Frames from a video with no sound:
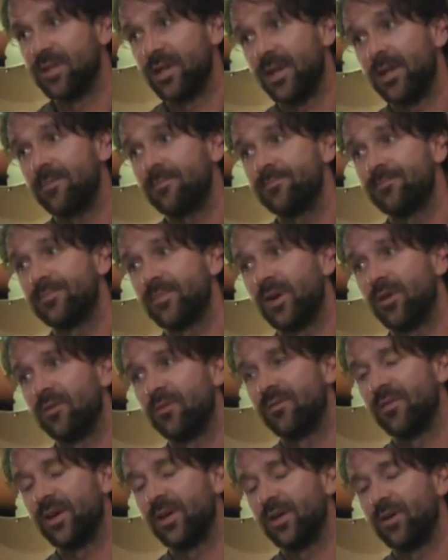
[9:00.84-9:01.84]
today out
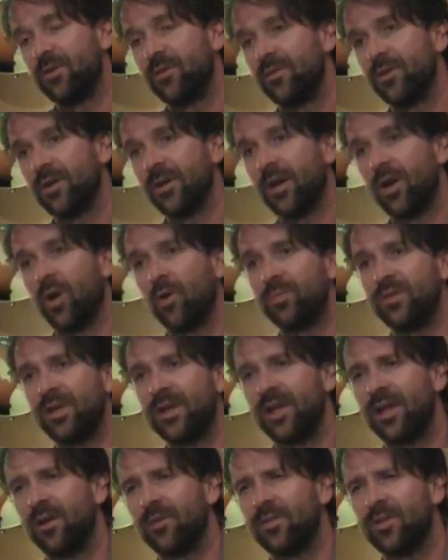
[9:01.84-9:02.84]
in Vancouver, and I hope to
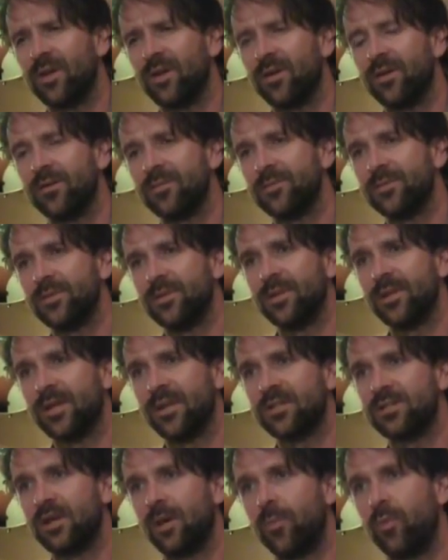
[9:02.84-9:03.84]
get out there in the
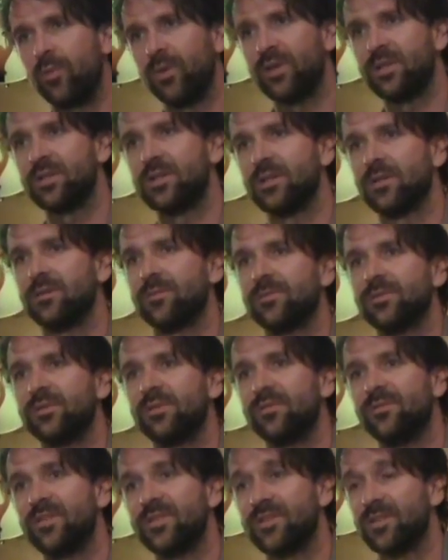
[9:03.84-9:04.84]
next couple of weeks to
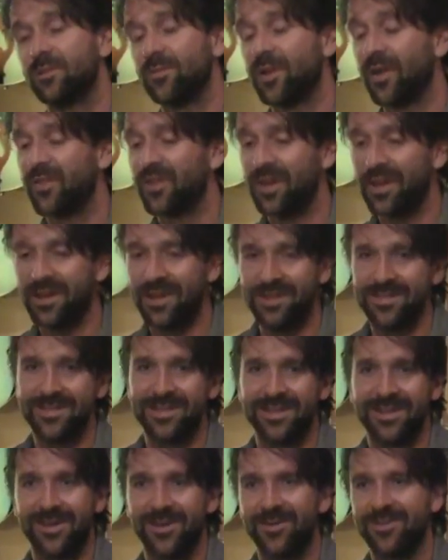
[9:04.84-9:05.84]
visit him. Not that he needs
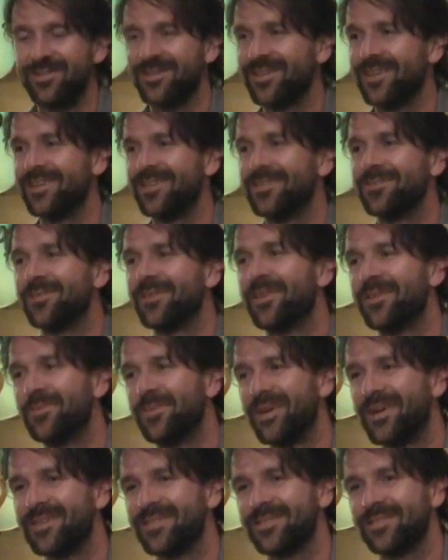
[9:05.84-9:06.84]
any coaching; he's one of the
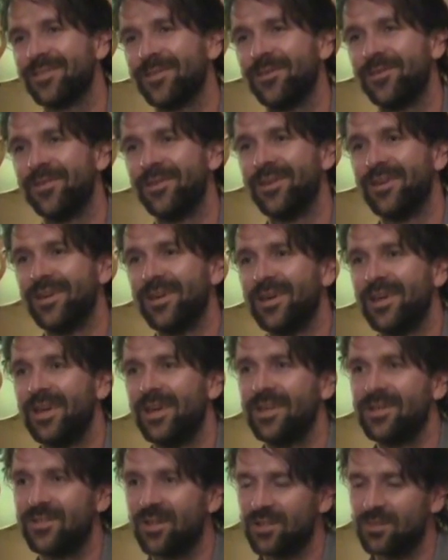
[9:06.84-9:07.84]
best. So
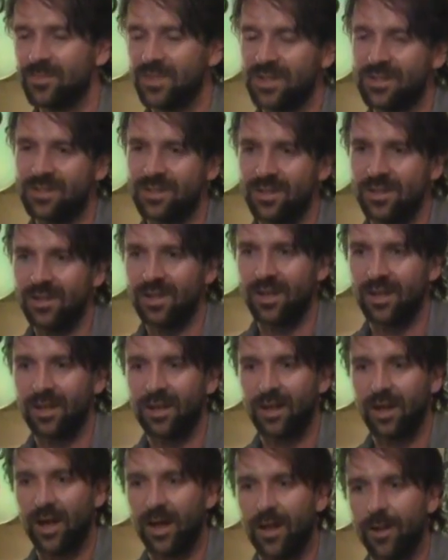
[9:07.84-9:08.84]
he starts mixing,
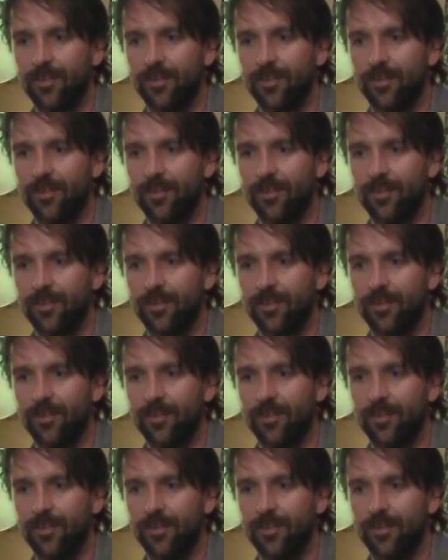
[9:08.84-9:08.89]
and